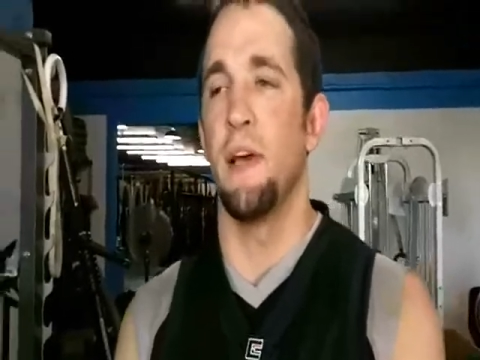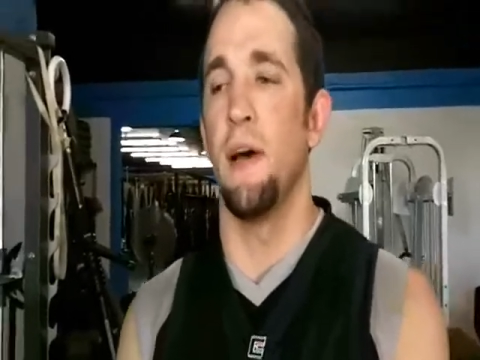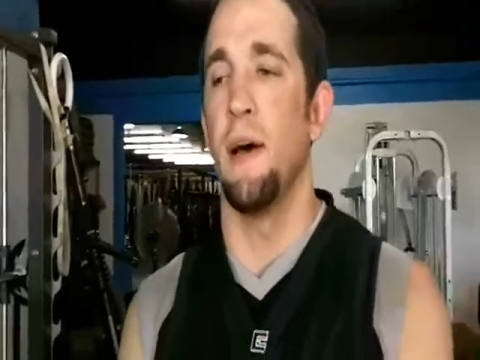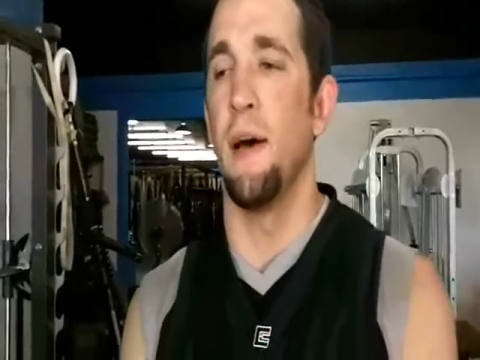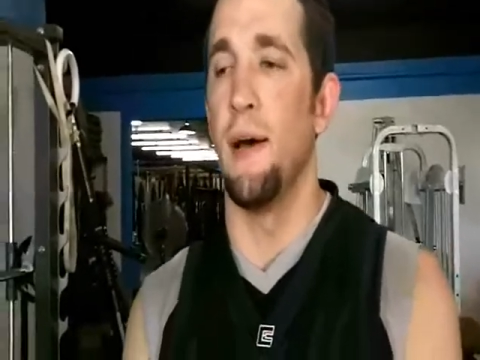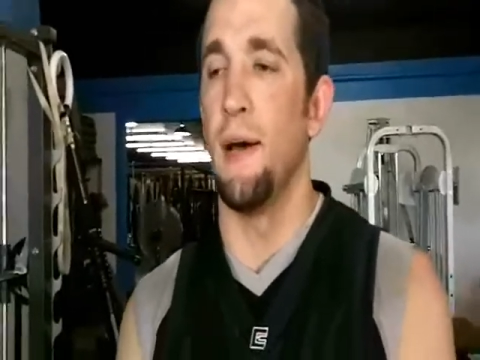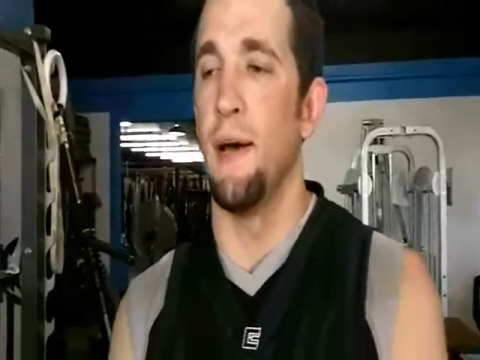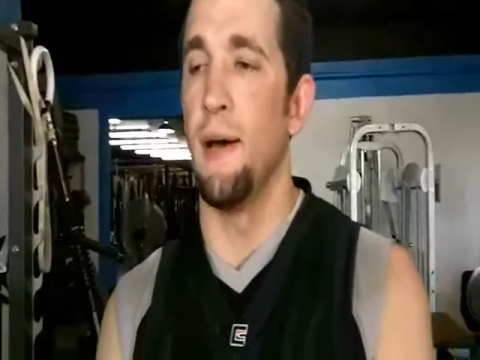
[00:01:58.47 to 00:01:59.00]

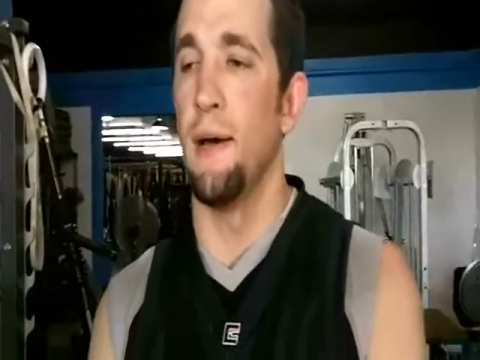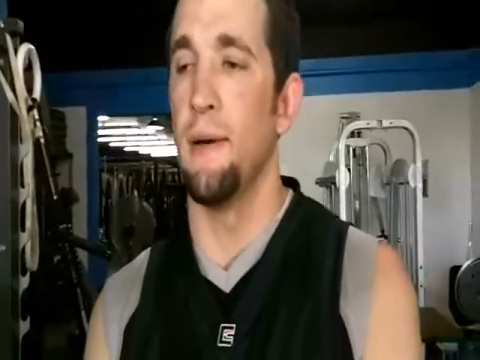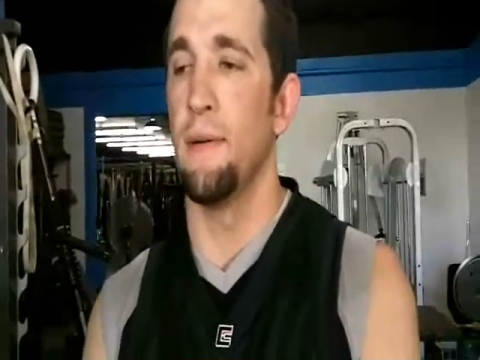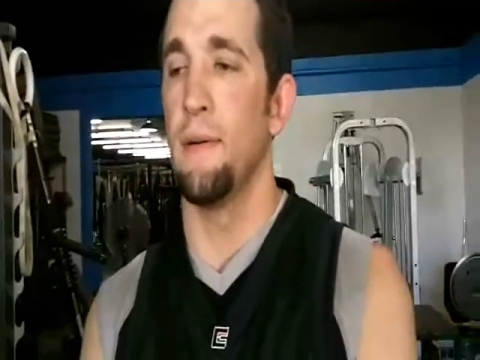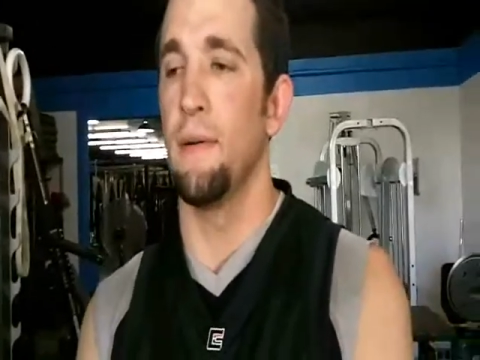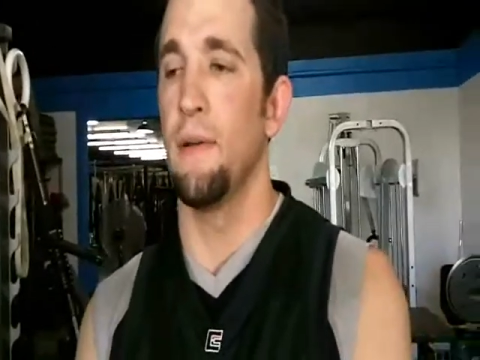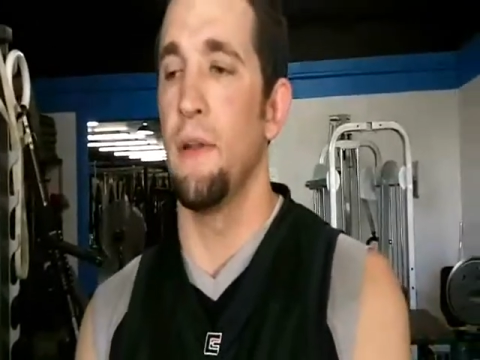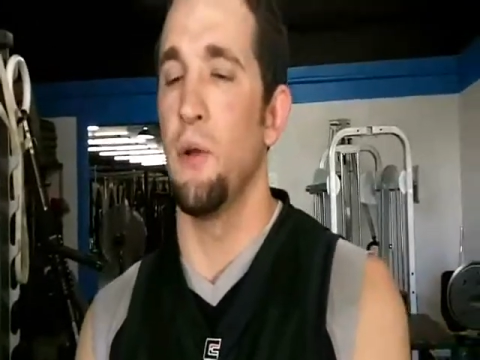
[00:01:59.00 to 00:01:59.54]

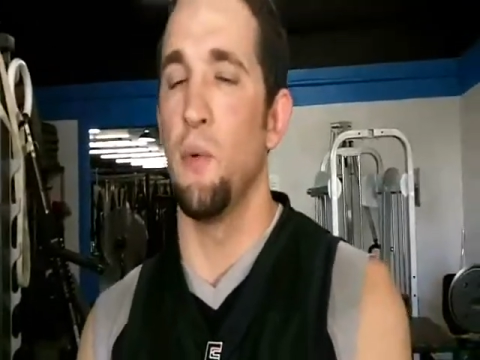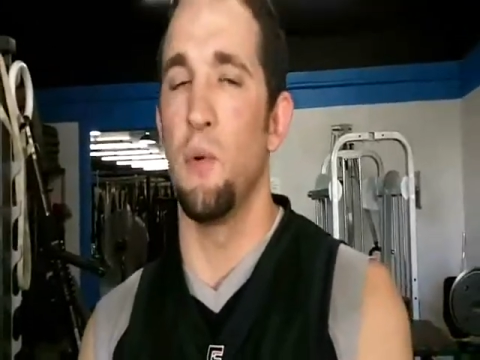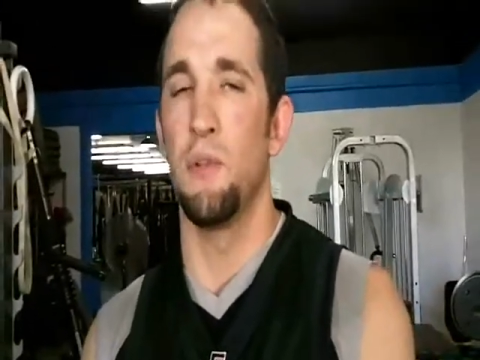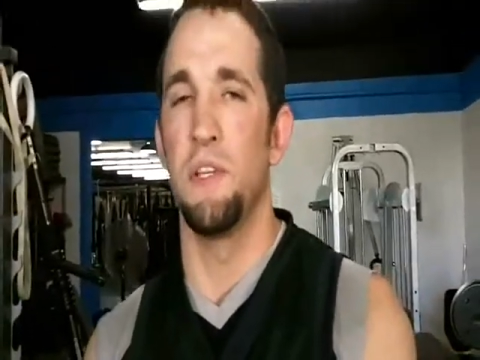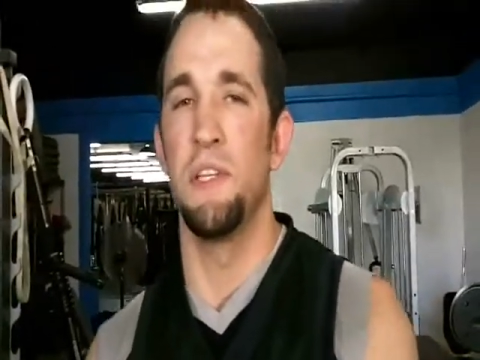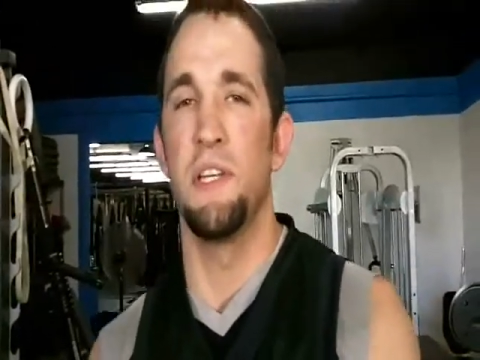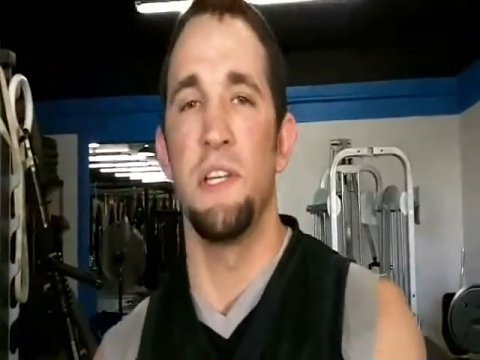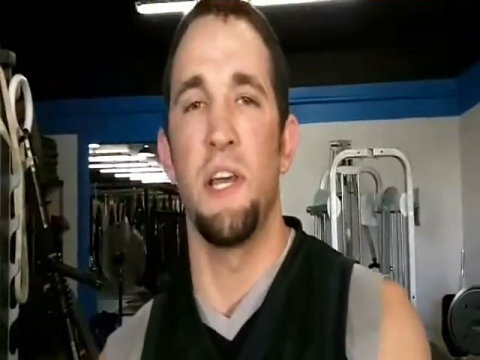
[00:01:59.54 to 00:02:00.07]
Uh, you know,
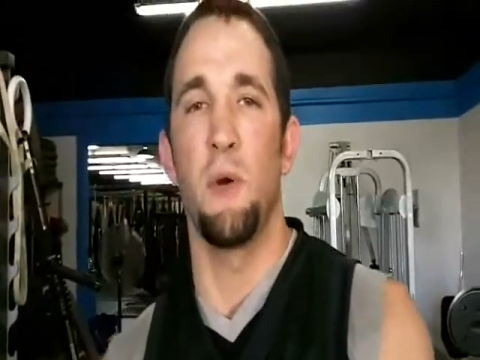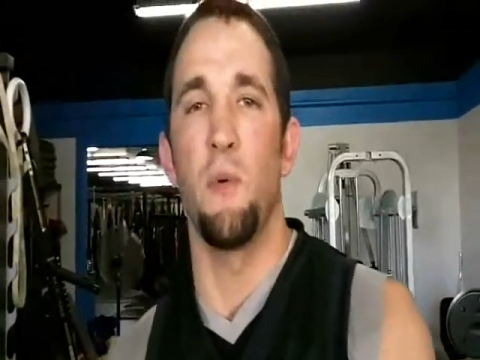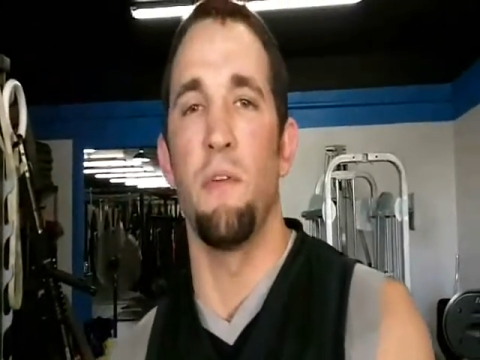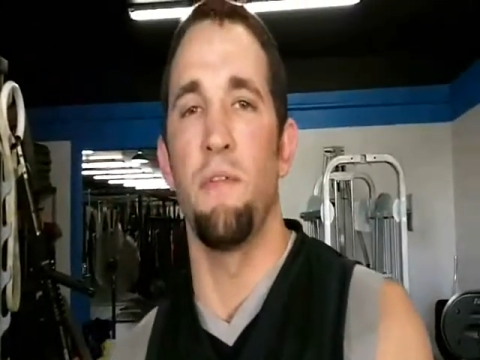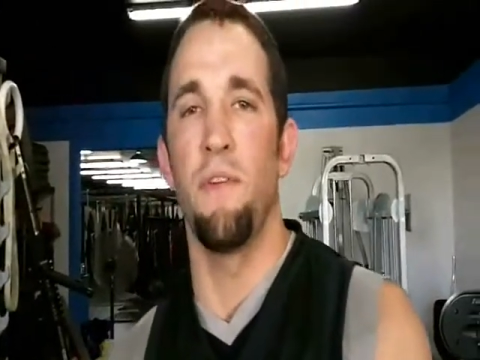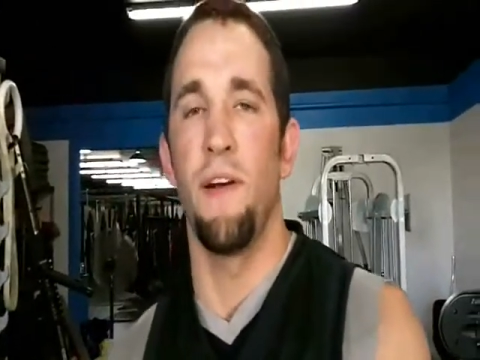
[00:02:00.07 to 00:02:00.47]
we'll just see, take one